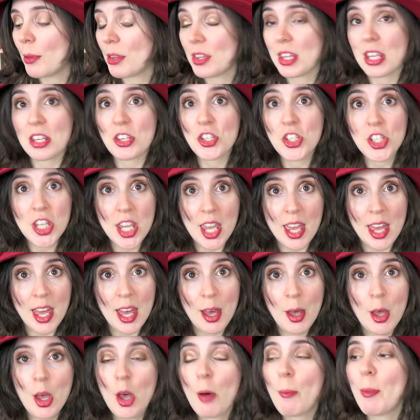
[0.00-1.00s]
this
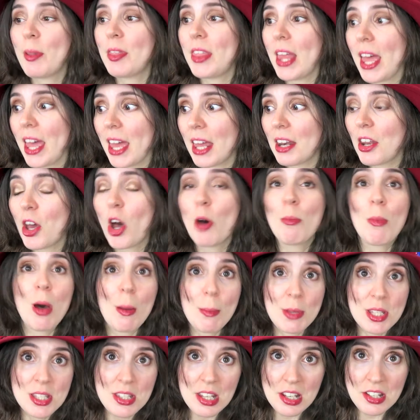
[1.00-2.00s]
year. But then her
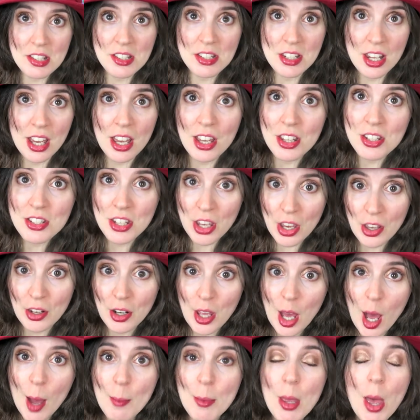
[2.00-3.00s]
mum and sister
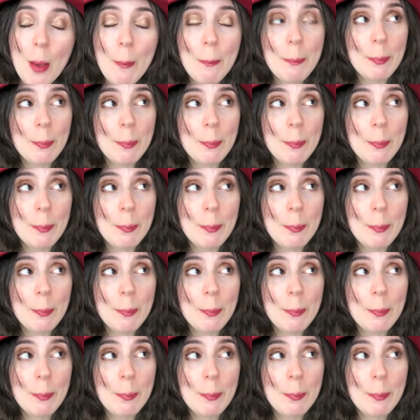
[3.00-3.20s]
turn up.